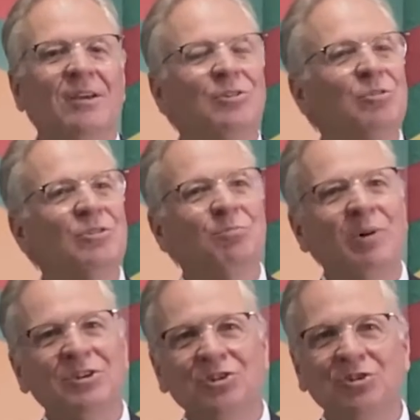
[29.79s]
Do as
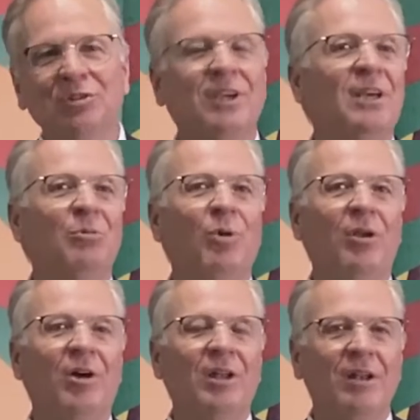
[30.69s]
much as you can while
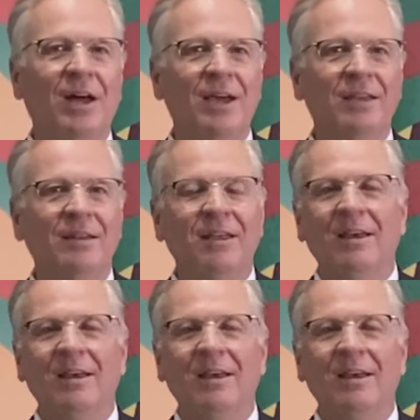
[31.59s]
online.